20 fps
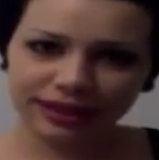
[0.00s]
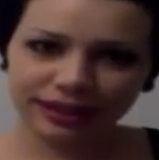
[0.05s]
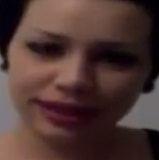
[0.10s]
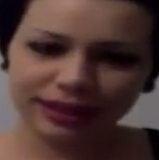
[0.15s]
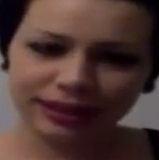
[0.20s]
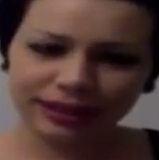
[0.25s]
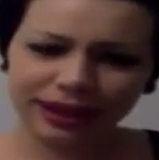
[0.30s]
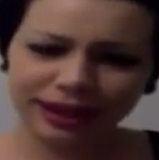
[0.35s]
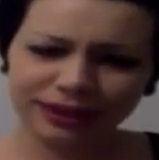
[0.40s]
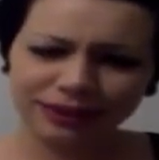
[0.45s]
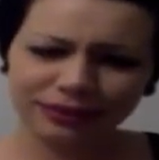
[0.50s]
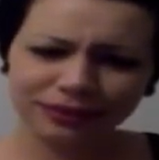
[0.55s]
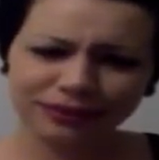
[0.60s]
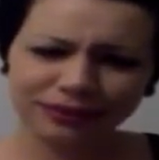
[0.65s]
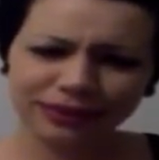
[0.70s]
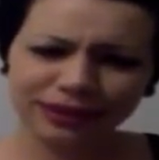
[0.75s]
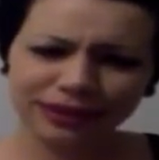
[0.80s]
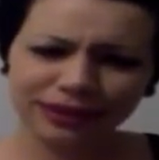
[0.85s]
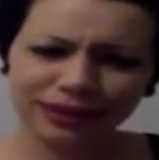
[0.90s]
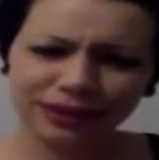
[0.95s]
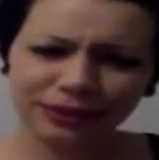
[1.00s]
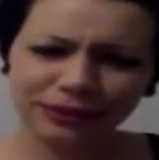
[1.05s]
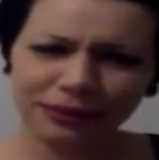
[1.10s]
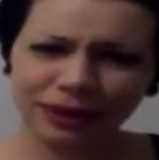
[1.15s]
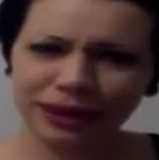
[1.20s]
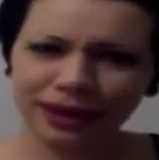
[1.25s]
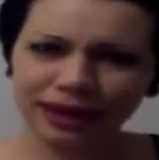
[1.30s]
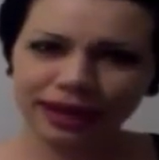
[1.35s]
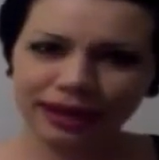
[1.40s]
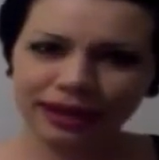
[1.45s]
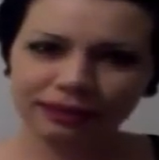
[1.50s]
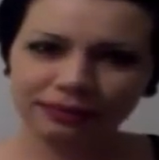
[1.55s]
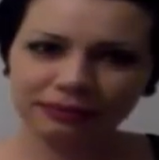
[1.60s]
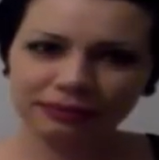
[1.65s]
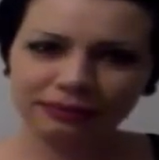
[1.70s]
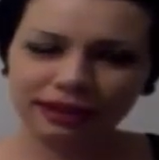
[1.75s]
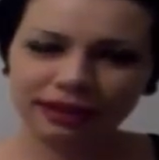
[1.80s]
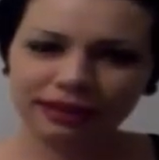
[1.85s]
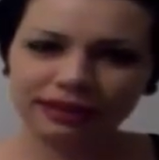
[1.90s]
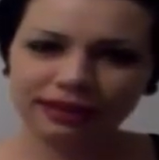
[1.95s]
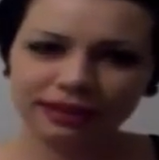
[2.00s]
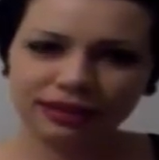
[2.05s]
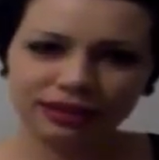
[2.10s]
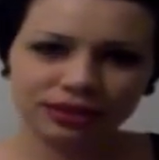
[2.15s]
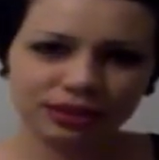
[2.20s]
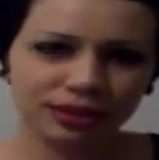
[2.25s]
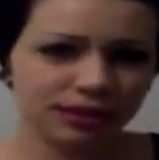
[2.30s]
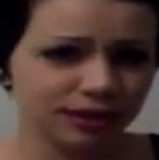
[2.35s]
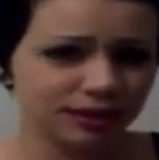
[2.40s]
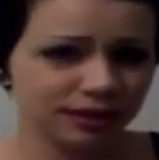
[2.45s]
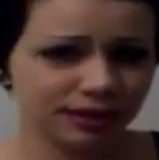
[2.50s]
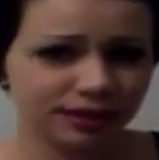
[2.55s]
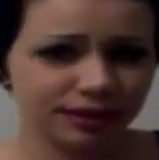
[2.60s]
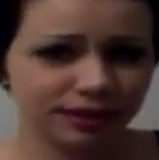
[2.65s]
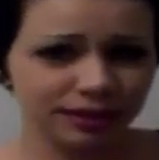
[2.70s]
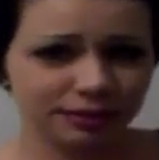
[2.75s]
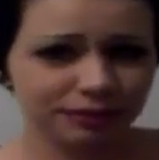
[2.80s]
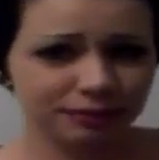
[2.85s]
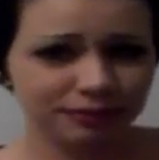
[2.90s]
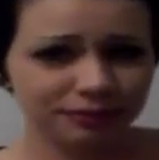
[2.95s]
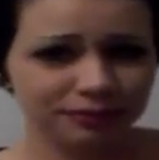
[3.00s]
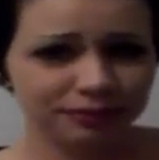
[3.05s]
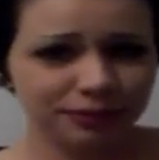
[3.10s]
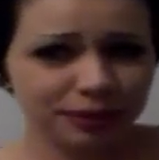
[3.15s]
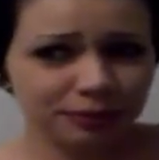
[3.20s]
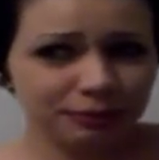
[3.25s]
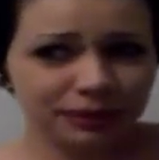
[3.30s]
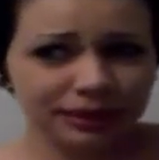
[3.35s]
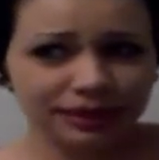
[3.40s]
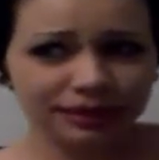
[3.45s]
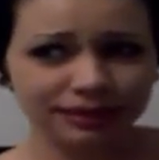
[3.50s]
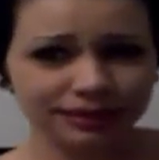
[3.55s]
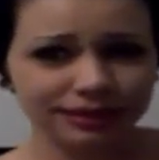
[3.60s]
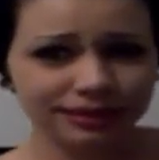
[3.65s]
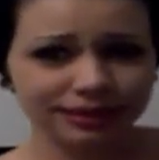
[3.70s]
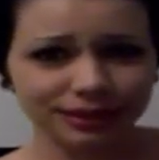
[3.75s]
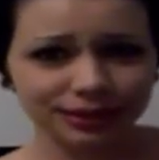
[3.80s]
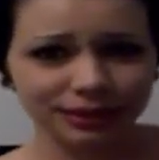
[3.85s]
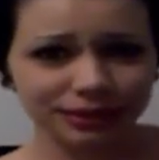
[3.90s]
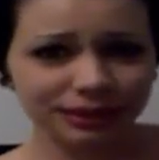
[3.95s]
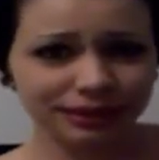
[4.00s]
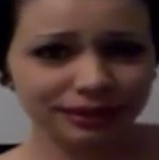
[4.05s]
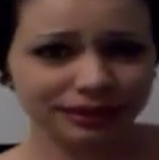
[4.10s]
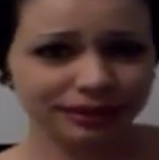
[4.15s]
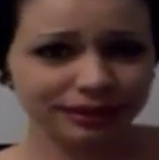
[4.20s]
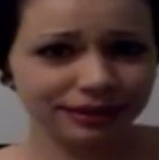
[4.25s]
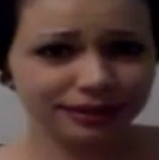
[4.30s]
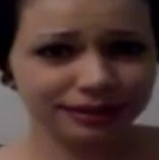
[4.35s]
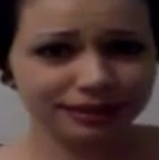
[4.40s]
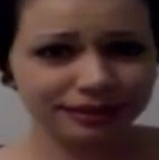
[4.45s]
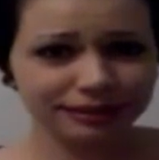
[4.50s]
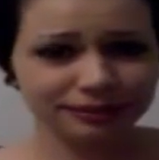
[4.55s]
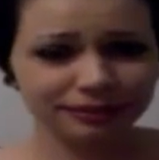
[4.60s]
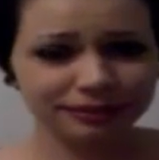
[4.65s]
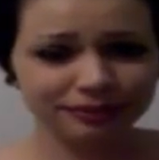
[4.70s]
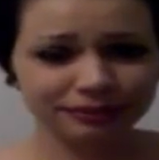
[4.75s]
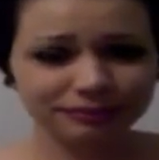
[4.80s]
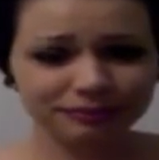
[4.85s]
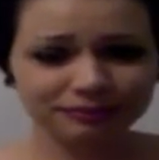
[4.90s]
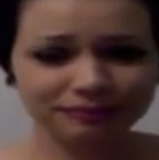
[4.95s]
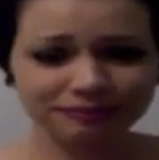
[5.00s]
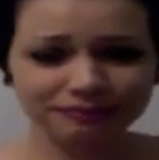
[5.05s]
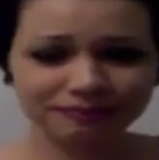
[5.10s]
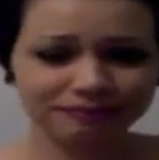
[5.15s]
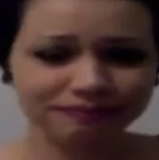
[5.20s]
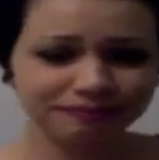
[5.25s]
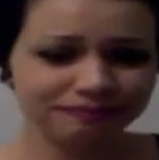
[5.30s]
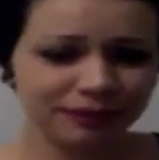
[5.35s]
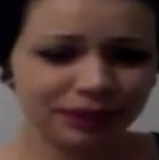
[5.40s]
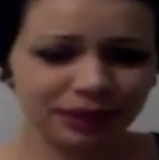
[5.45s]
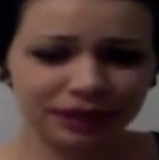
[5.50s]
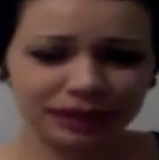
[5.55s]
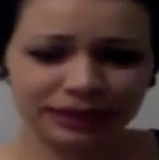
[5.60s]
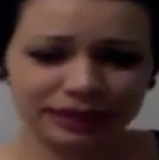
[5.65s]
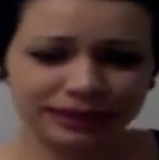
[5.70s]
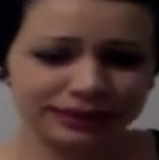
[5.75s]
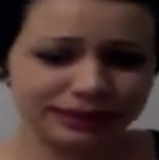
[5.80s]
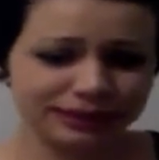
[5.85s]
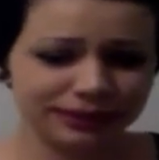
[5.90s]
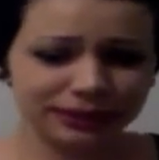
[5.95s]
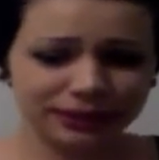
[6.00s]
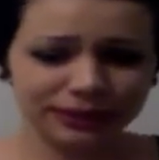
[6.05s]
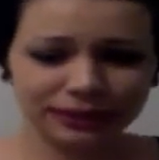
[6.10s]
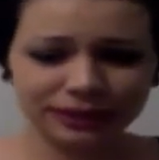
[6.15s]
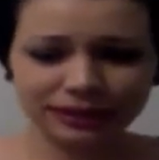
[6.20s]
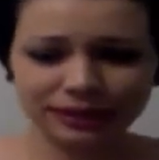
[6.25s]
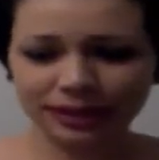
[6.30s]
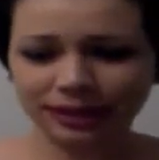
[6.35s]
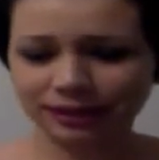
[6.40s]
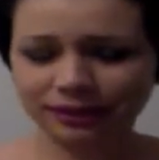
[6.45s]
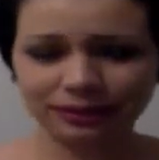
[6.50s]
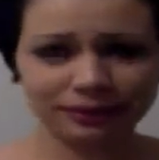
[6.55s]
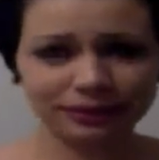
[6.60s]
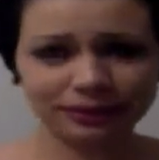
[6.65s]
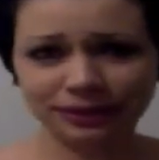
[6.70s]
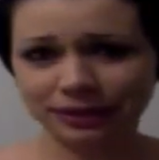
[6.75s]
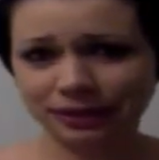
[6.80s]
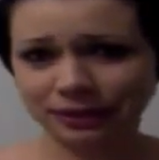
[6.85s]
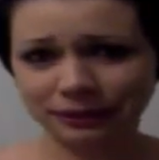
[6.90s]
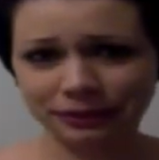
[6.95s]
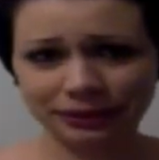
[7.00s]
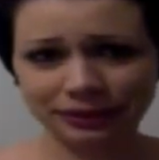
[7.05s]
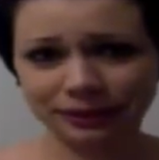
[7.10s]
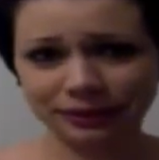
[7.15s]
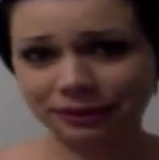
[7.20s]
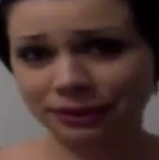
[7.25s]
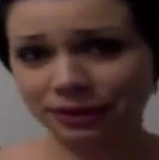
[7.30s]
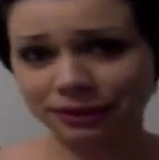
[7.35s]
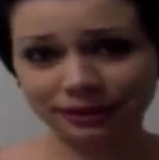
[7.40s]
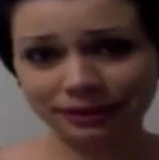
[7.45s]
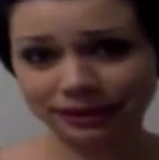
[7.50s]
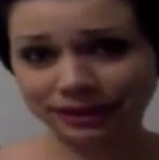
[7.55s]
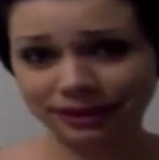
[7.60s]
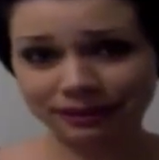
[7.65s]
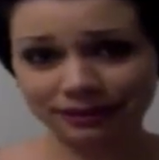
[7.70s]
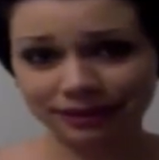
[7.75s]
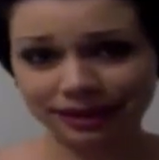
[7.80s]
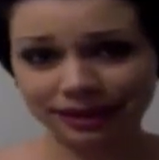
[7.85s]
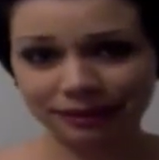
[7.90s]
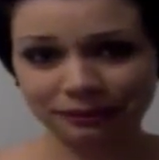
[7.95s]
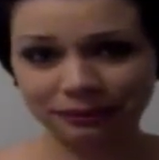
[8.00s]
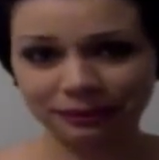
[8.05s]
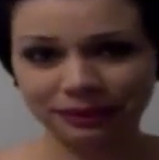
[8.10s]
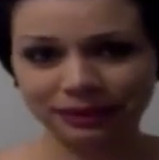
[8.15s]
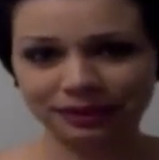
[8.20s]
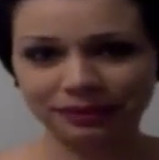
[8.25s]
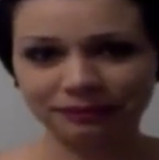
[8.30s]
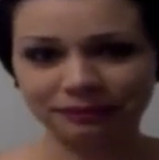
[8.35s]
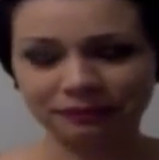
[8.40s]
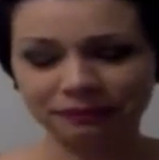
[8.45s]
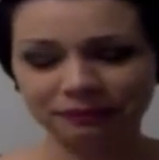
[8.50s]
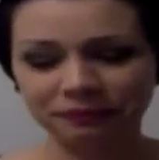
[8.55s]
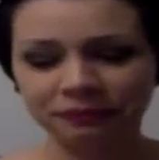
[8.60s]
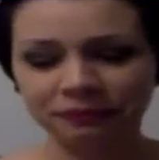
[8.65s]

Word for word: Uh, I don't really know why. I think it's just the, the beat is good, the melody's good. I don't really know what you call any of that, but